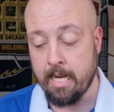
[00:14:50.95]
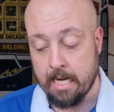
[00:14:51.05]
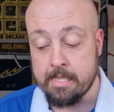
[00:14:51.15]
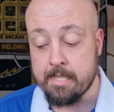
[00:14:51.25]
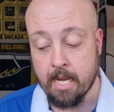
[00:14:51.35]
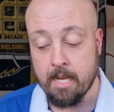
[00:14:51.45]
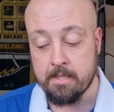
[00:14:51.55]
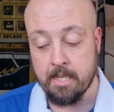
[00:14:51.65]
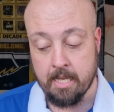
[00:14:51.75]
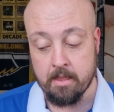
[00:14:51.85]
He
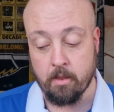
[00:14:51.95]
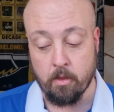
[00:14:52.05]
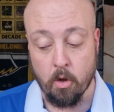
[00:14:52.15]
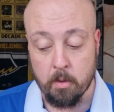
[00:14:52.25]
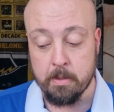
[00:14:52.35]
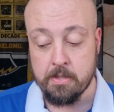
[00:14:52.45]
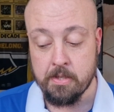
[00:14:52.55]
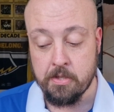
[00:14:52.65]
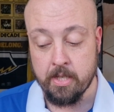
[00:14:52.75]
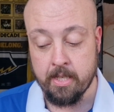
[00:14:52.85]
starts in the lock
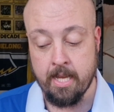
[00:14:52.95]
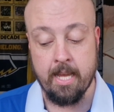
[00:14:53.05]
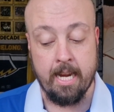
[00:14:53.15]
position,